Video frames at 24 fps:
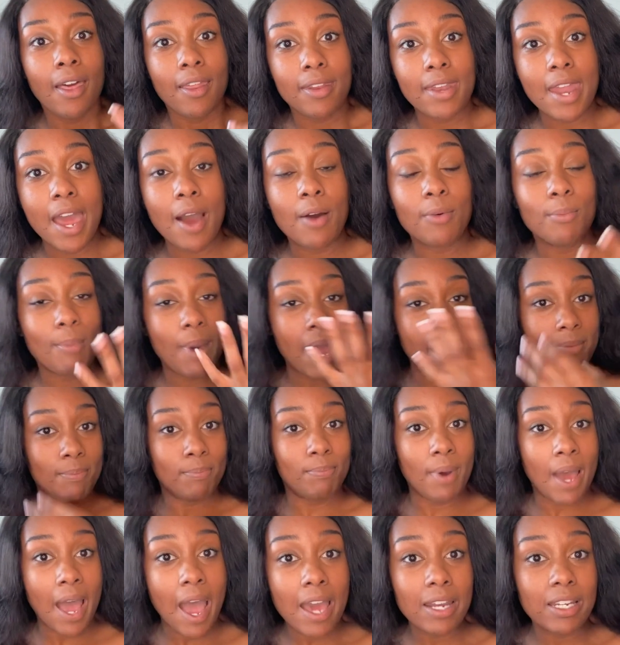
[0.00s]
Now my
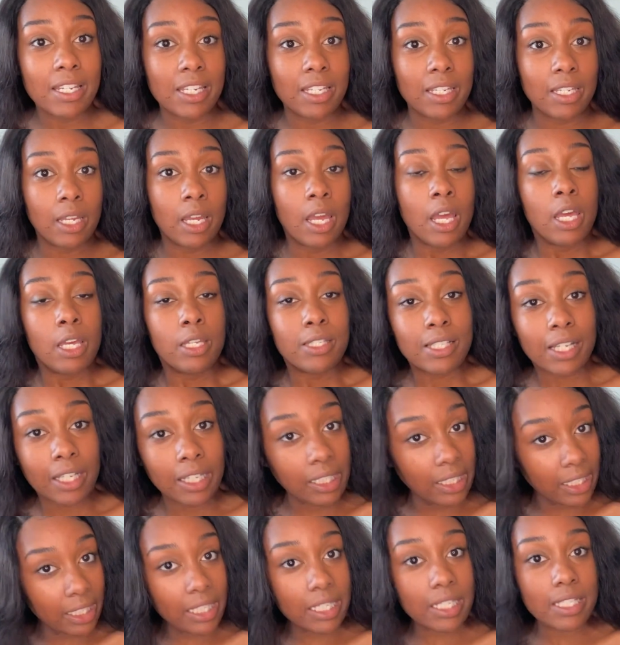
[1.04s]
body,
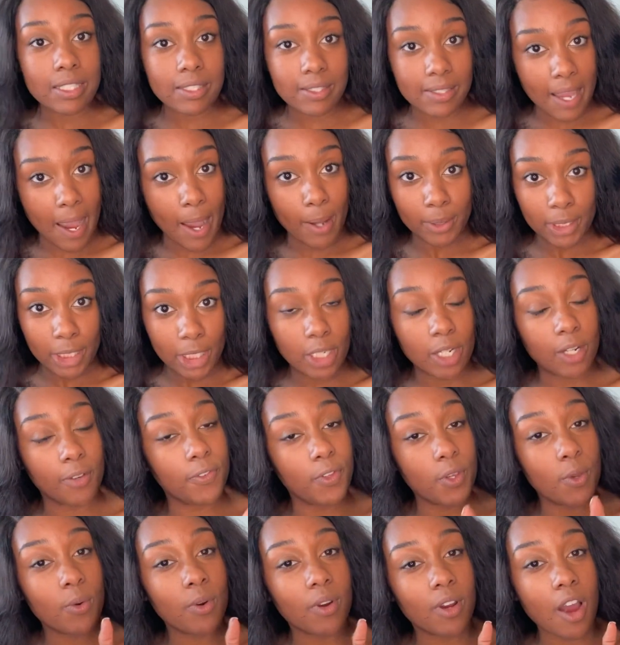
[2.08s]
Cletus down here,
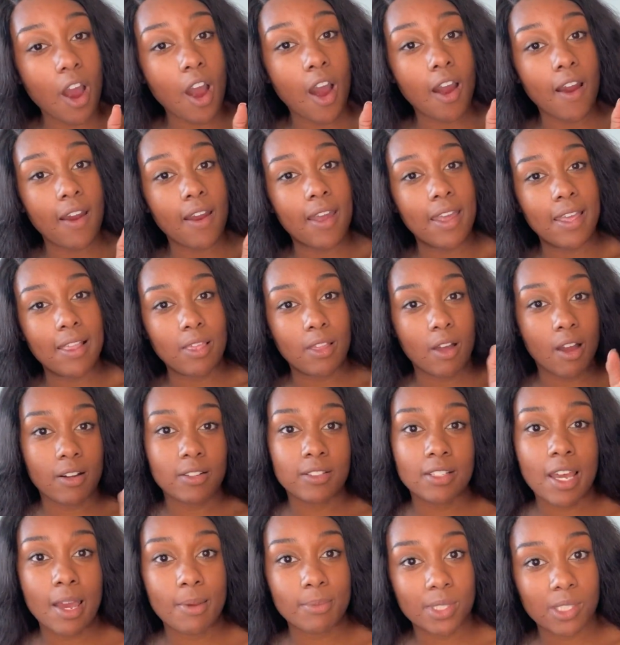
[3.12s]
if you are a
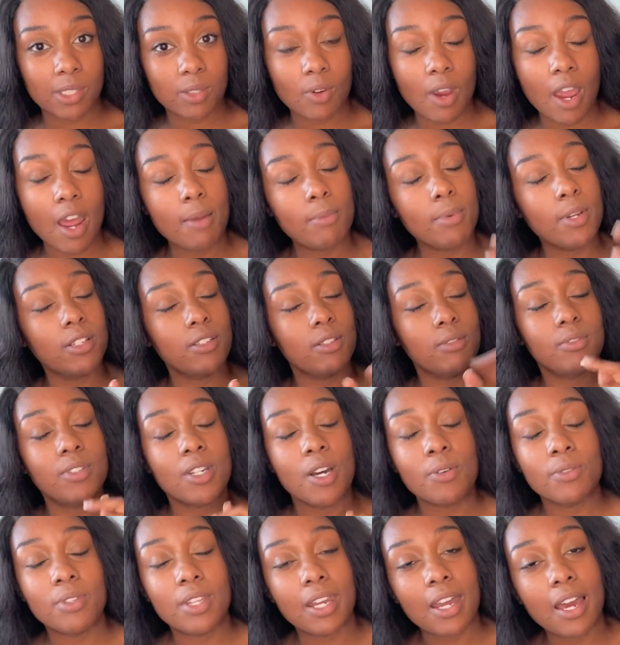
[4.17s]
longtime subscriber, you
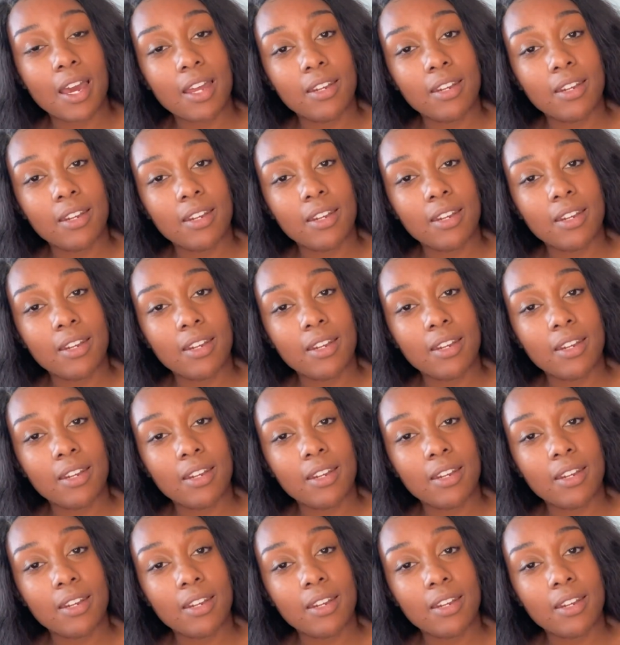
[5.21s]
know that